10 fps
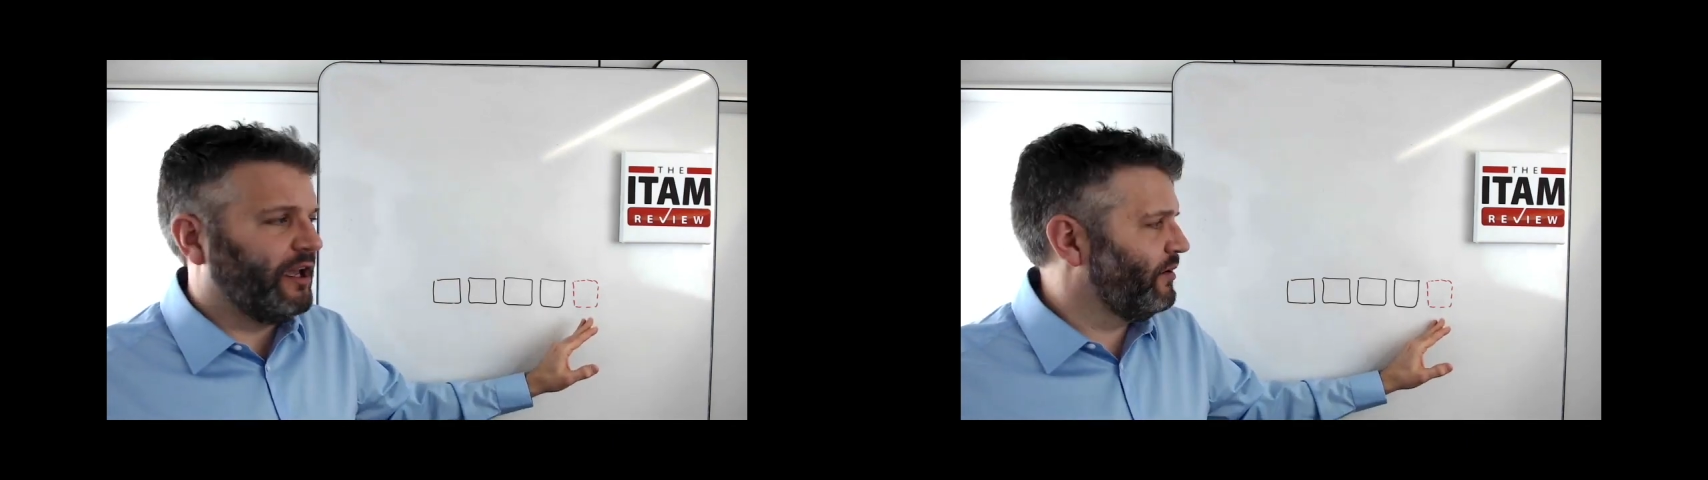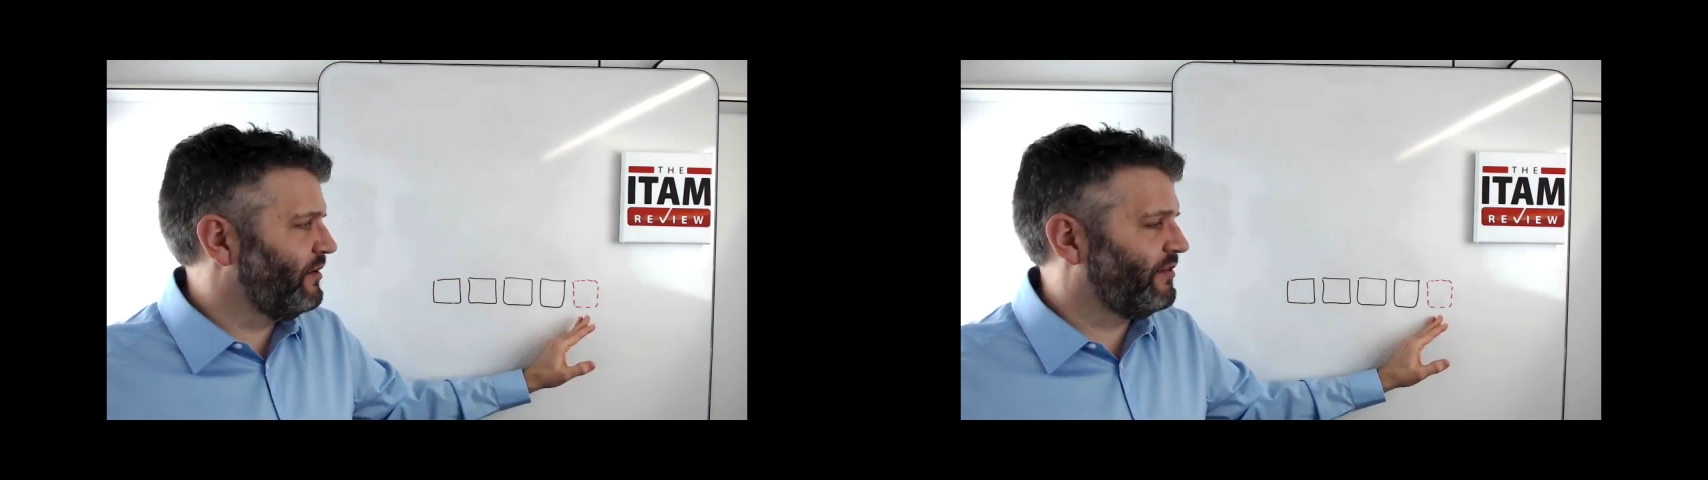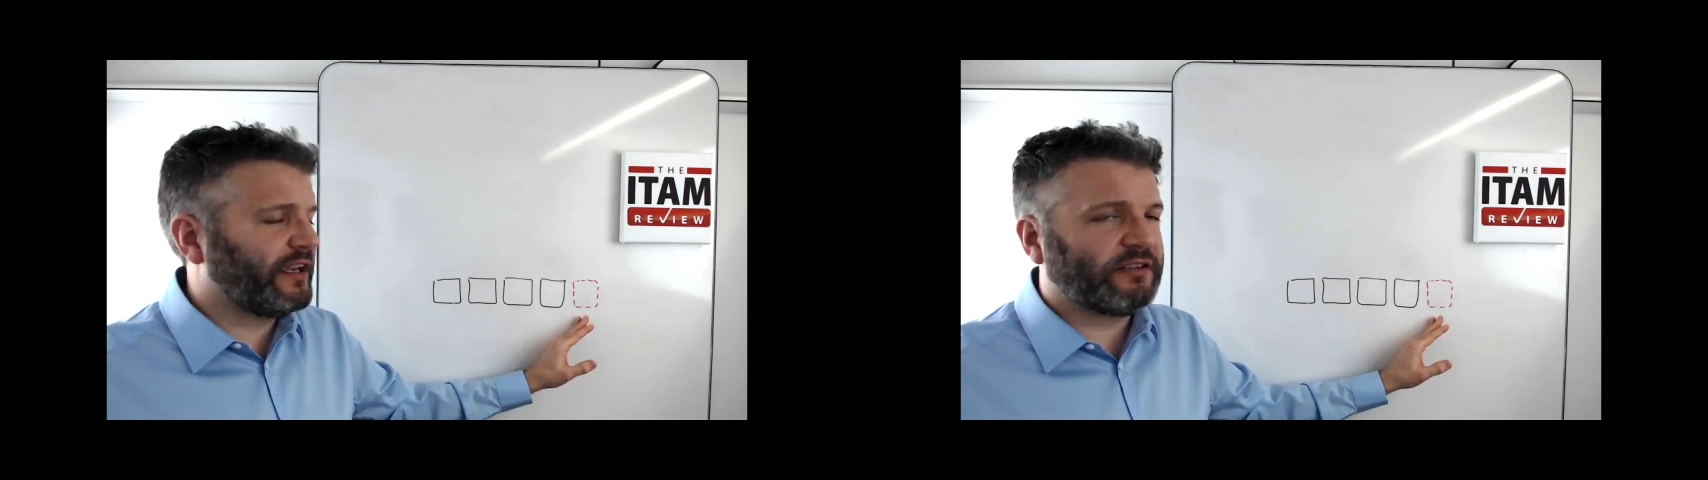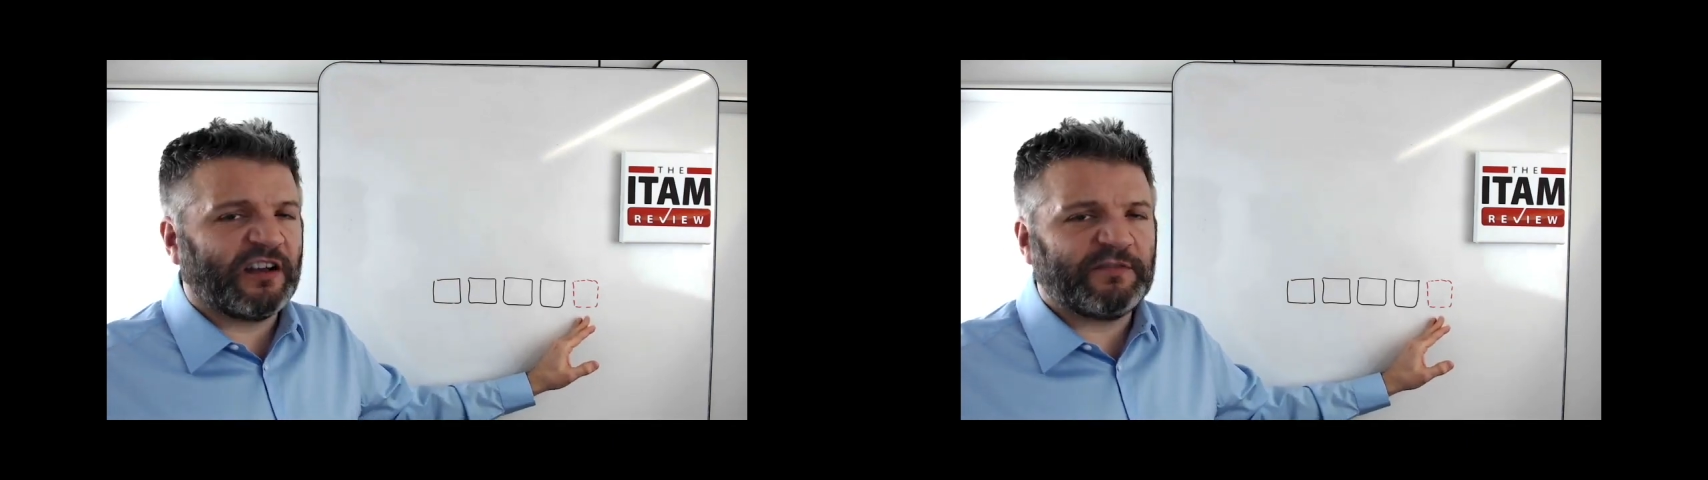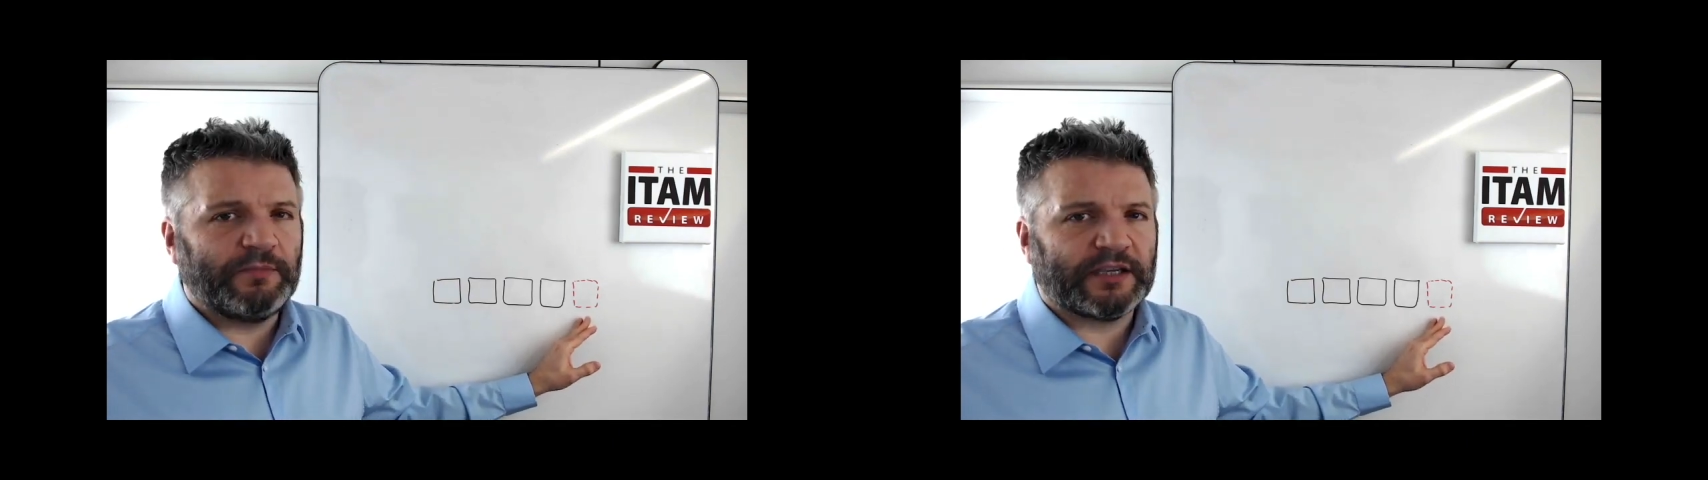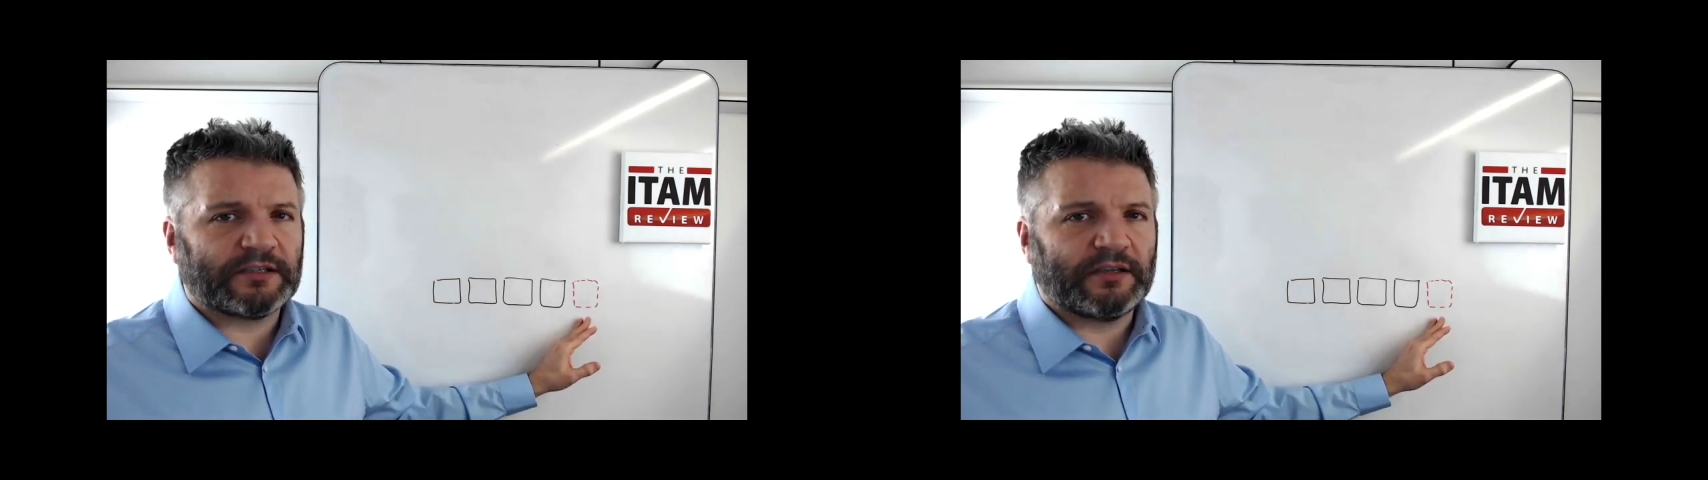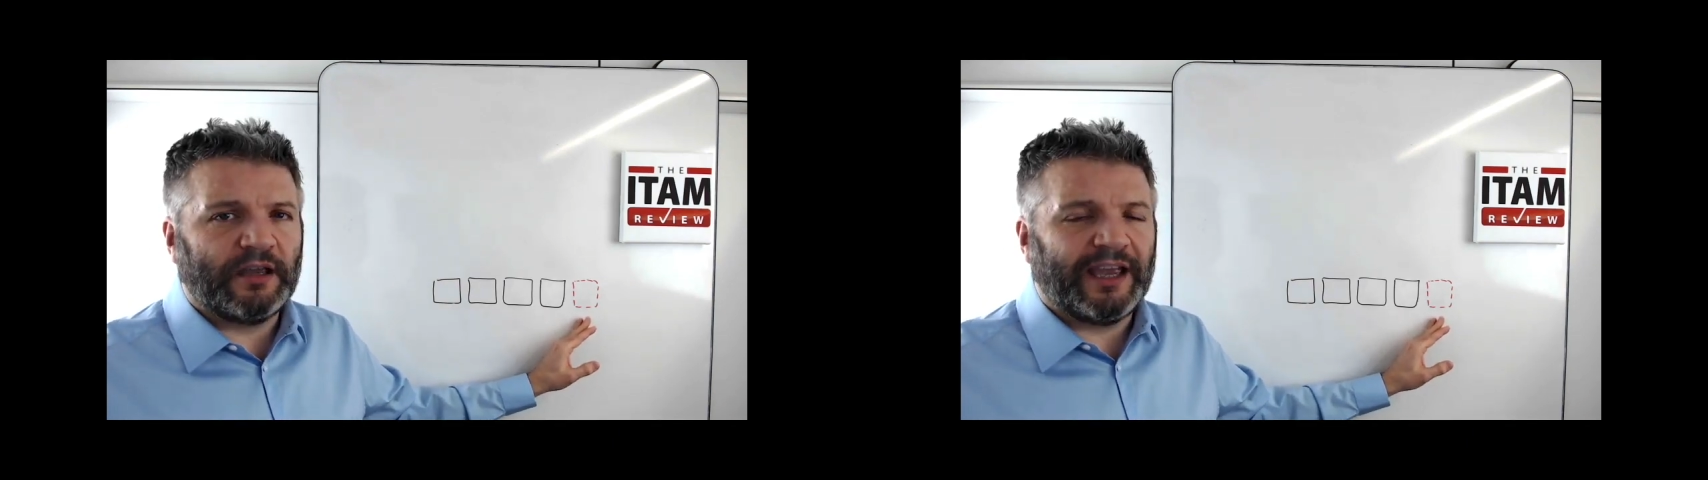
the things that I've missed